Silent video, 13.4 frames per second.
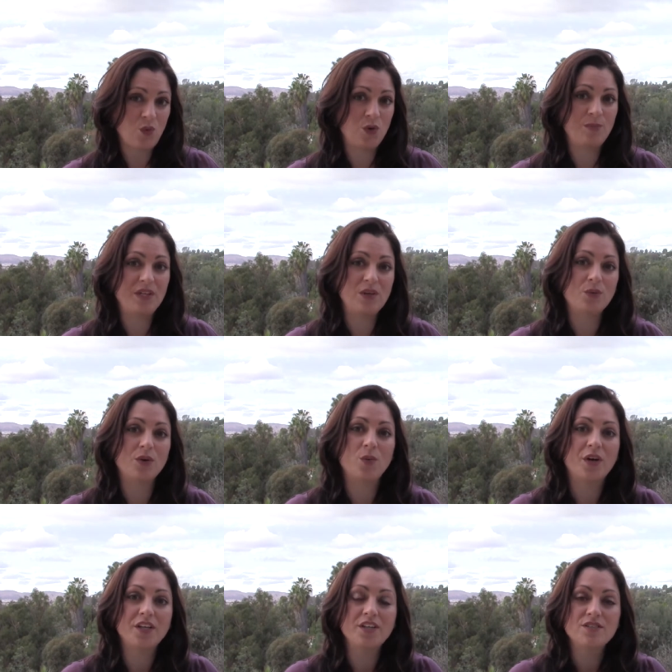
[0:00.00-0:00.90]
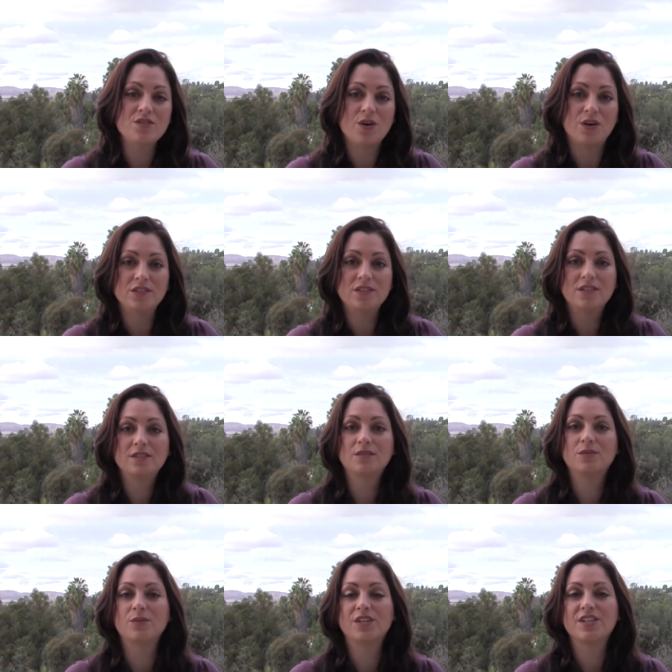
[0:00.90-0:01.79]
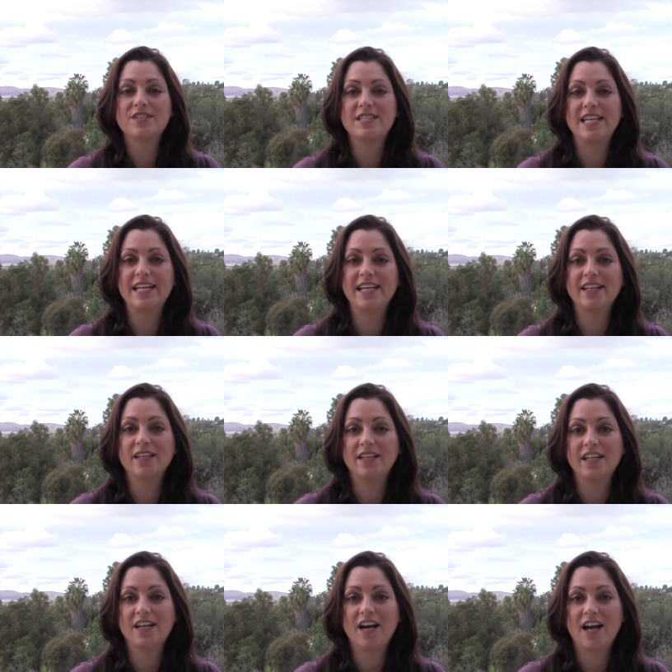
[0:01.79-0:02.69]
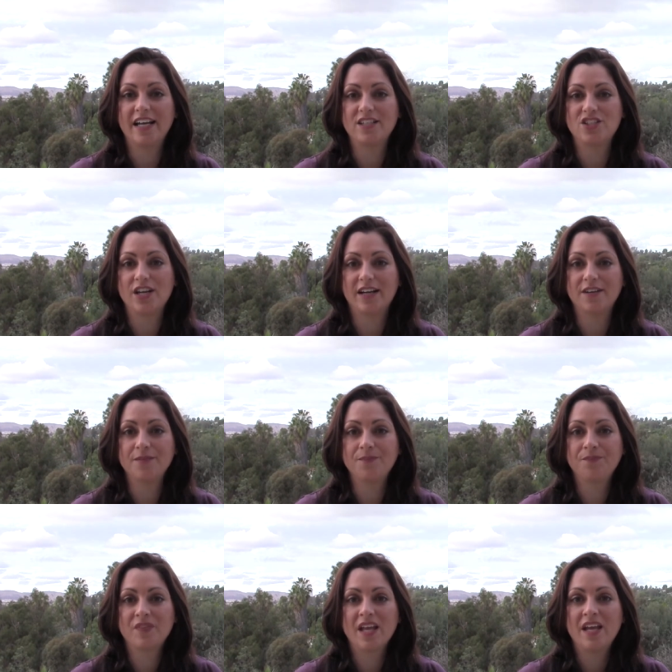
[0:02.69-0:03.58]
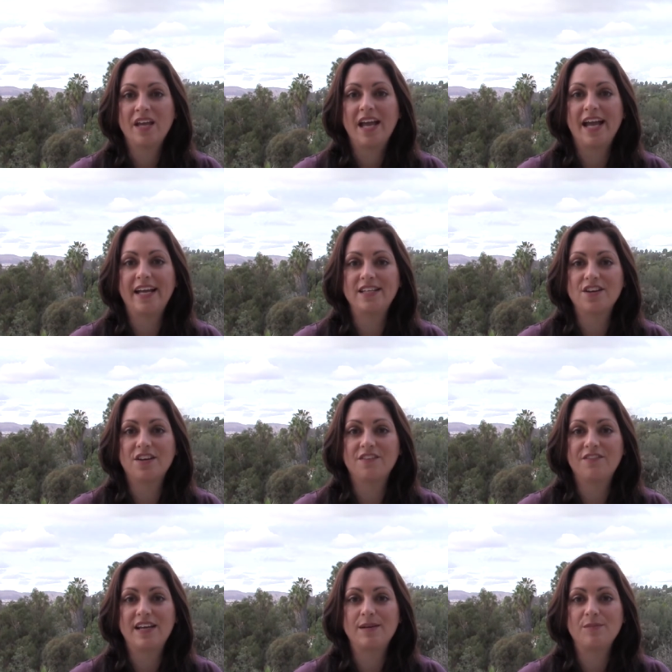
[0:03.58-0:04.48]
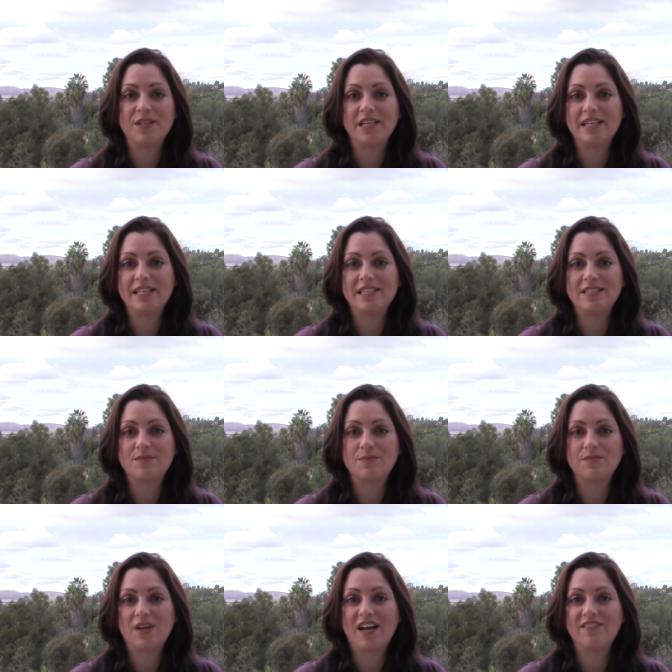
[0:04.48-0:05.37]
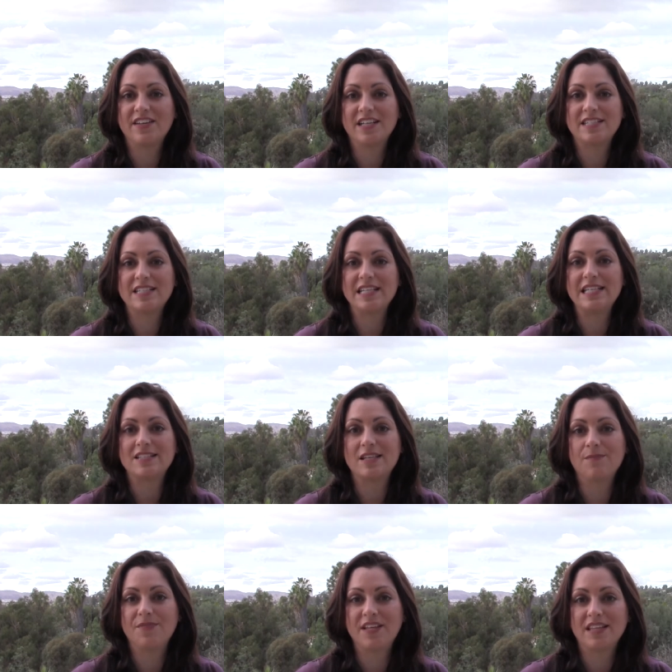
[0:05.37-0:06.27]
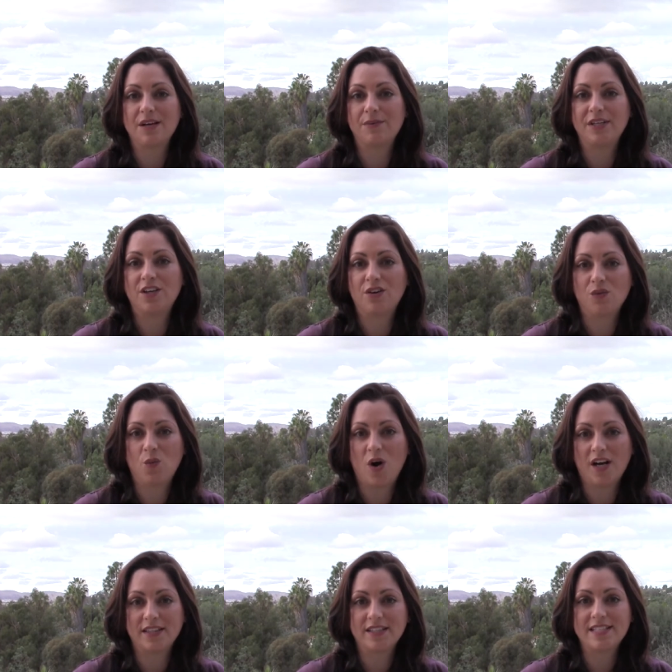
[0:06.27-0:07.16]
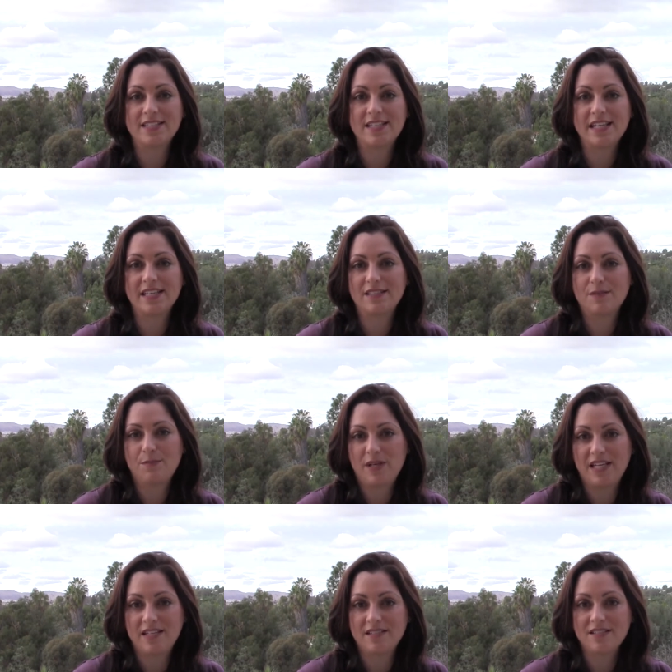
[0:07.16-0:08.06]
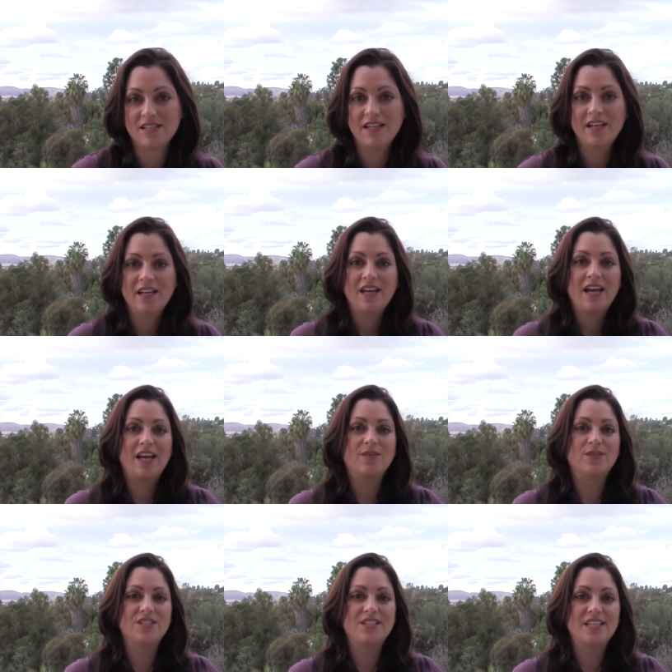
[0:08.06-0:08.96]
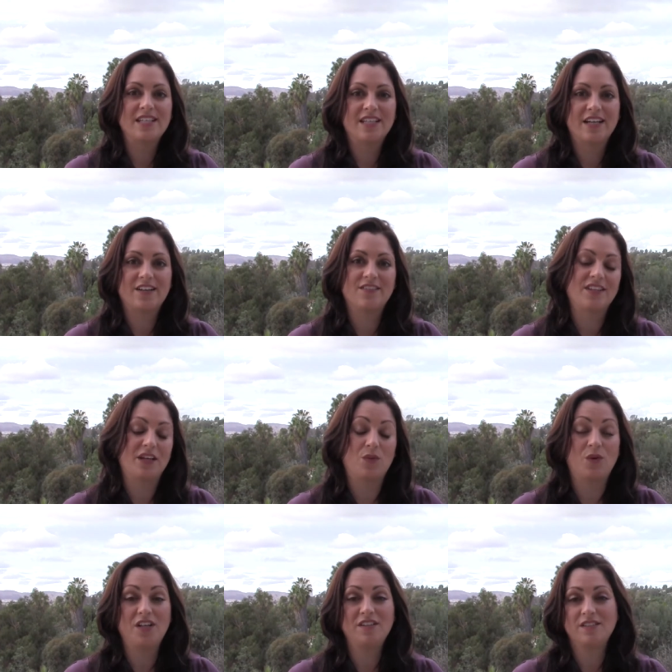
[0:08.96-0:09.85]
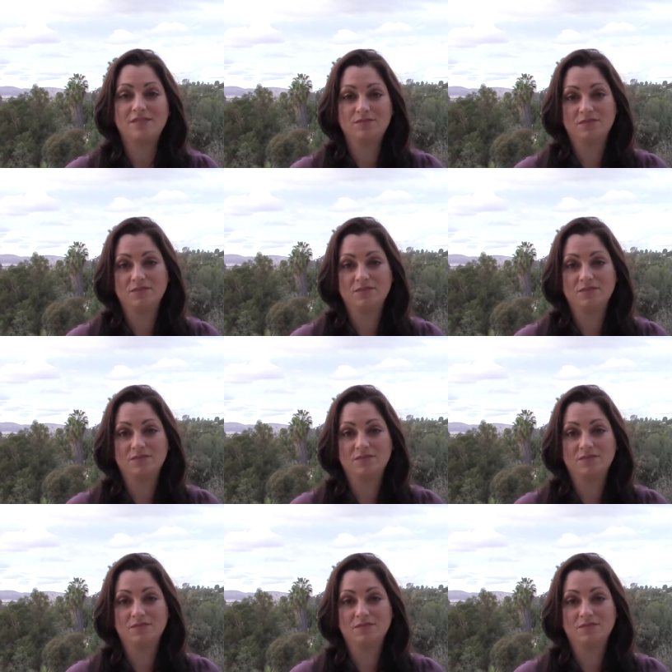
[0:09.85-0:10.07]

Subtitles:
would be we're 1 year old, we're sitting in a high chair, and our family is having us eat something that we don't want. Let's say it's peas. And we're sitting there and they're like, well,